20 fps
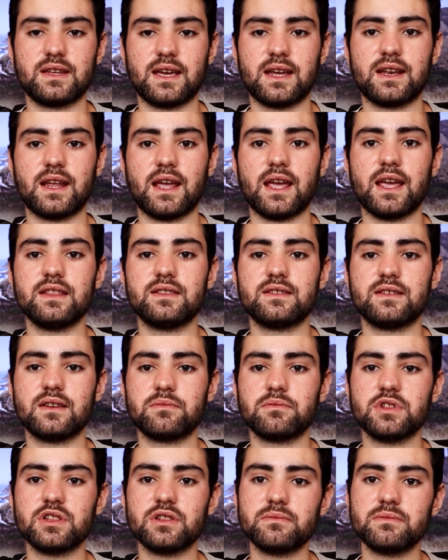1080
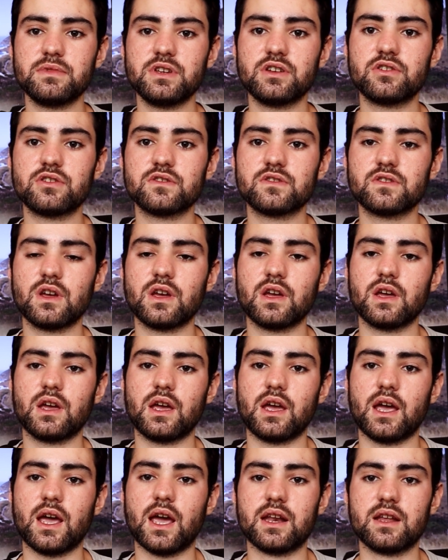millimeters,
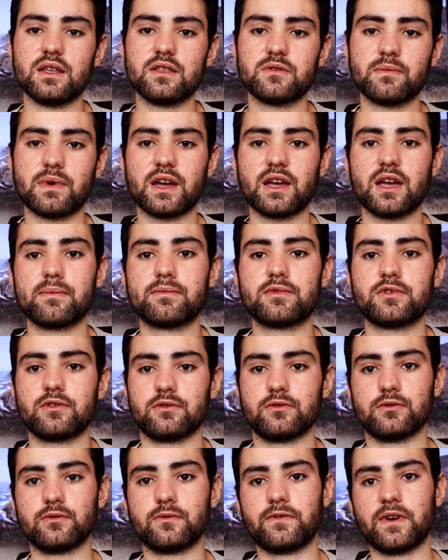and it's my
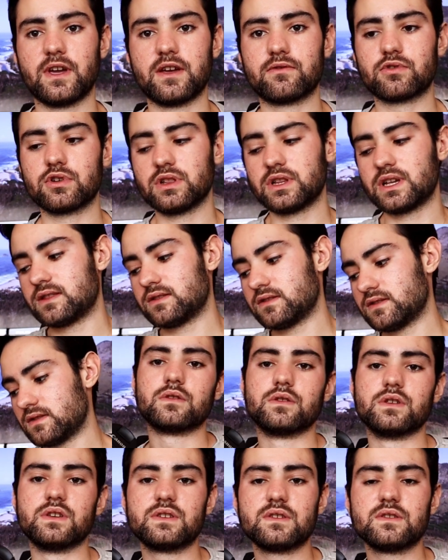absolute favorite lens.
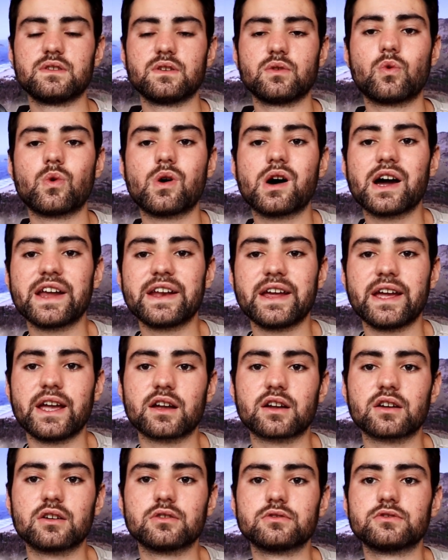This is a wide
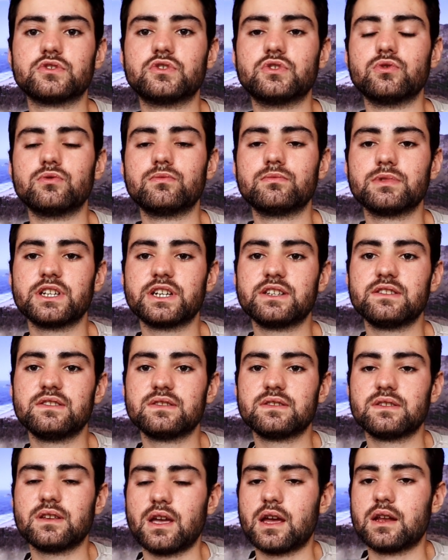angle zoom
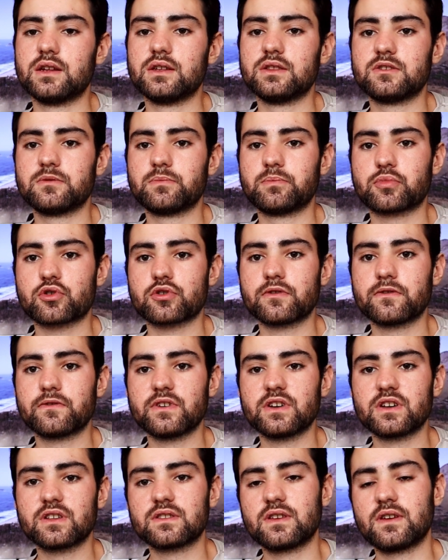lens, and it's
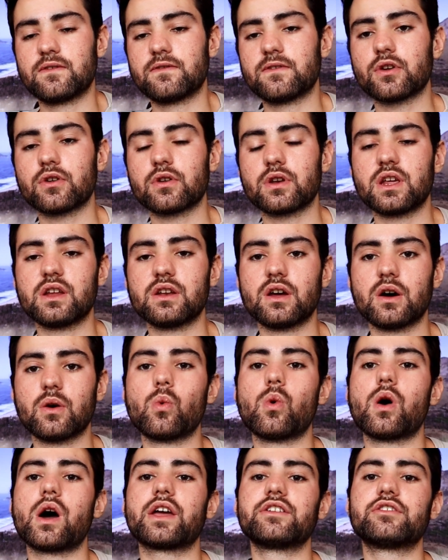perfect if you need a
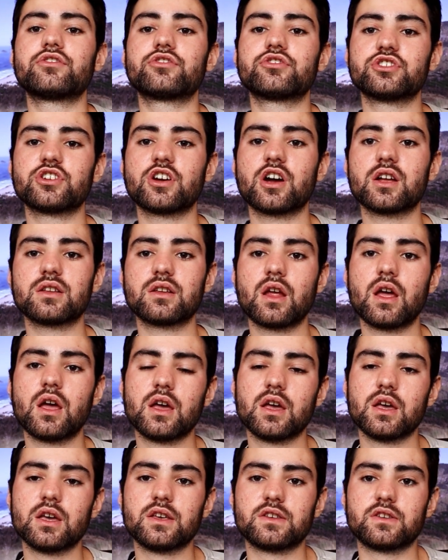wider shot.
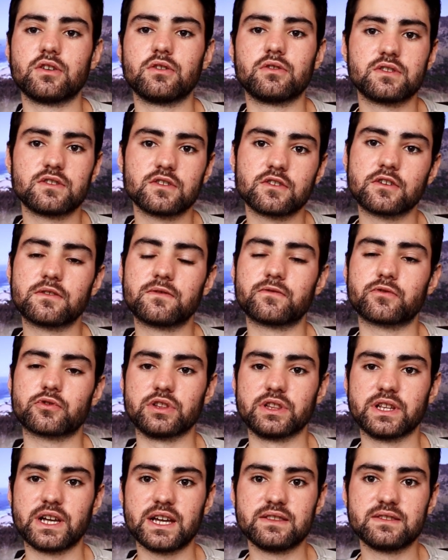So it's good for
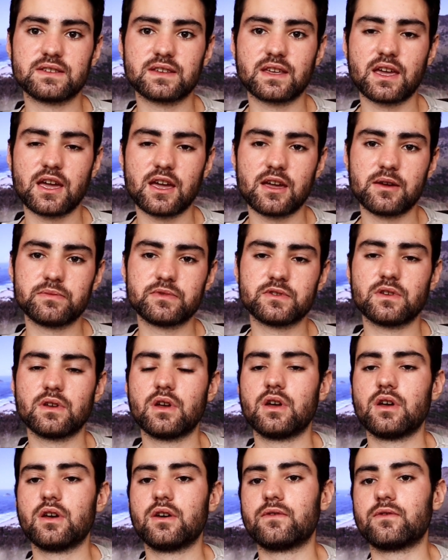landscapes,
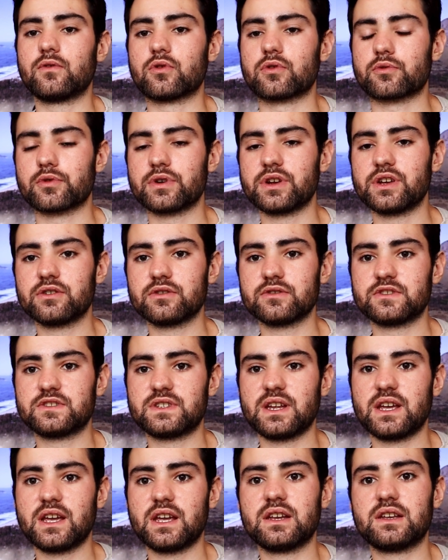for real
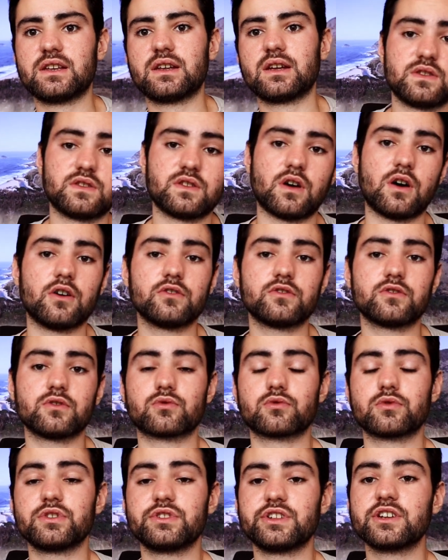estate. It's also
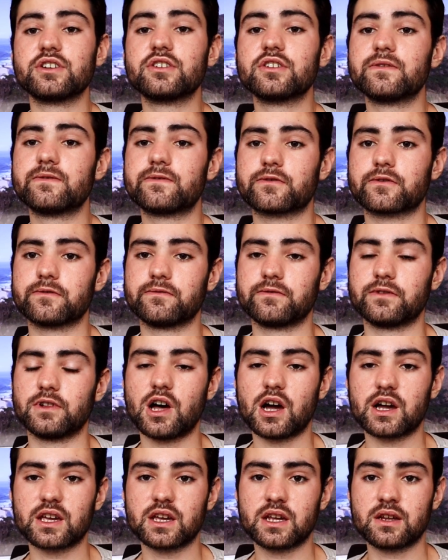really good for
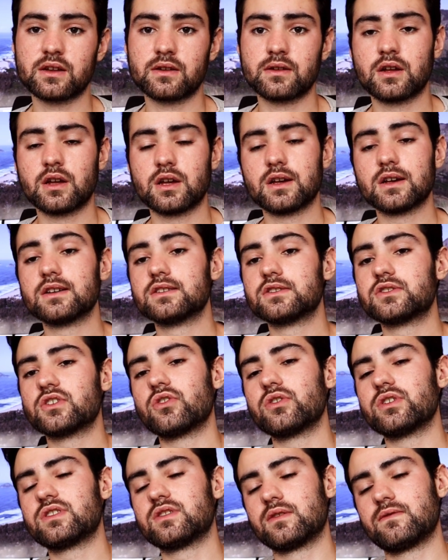vlogging.
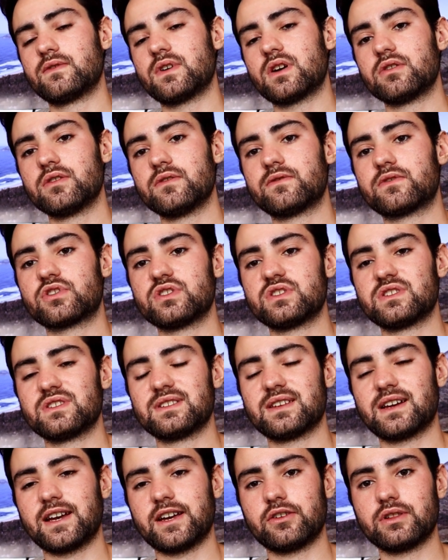So it's a very
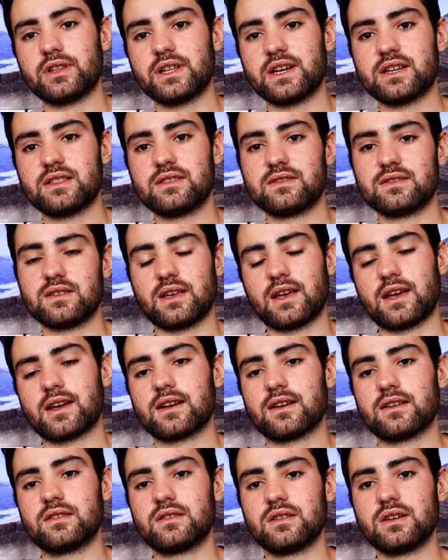versatile lens, and
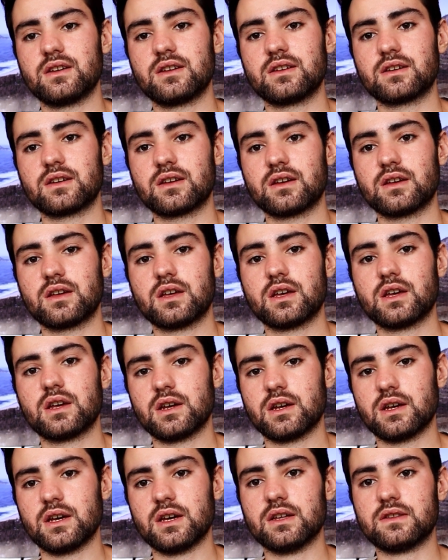I think
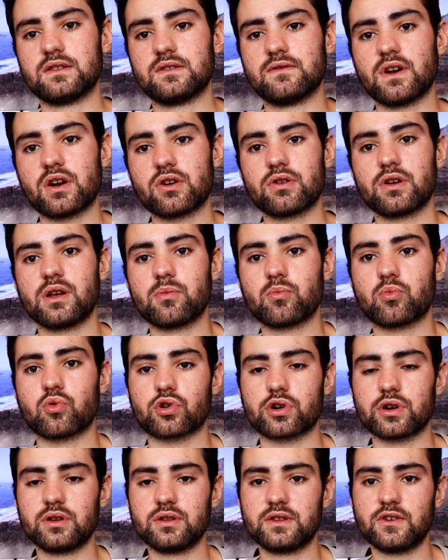it's very
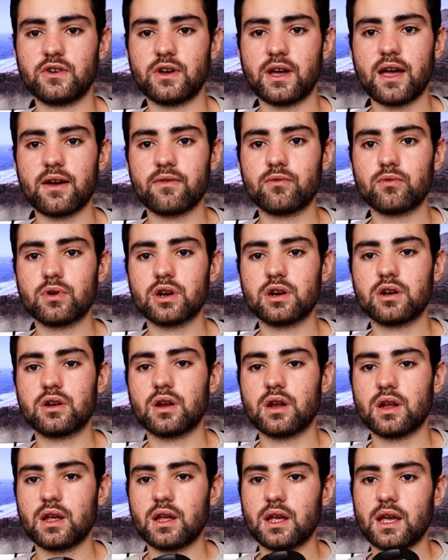important to have one.
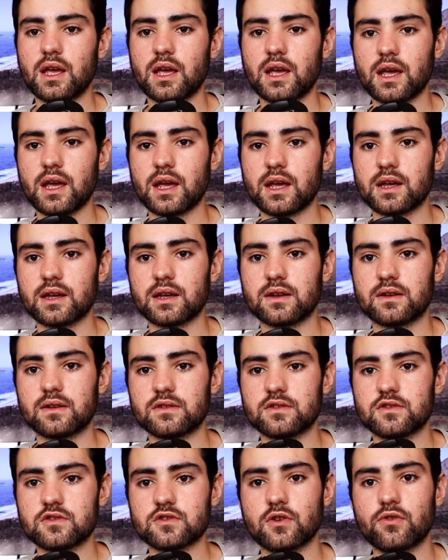And
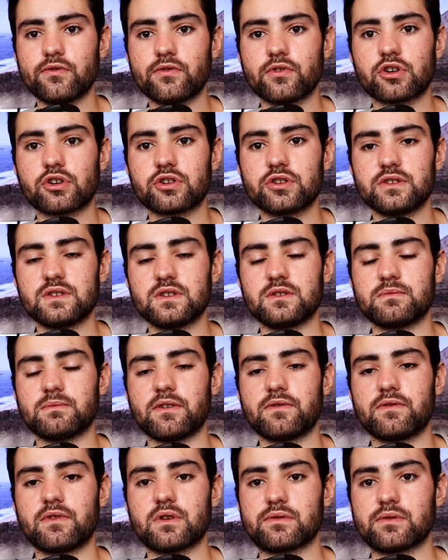so far this is my
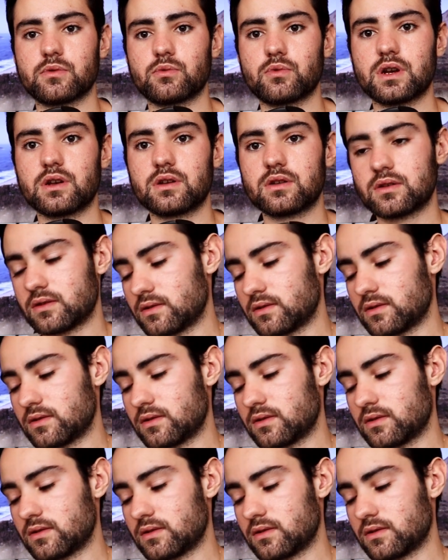favorite one.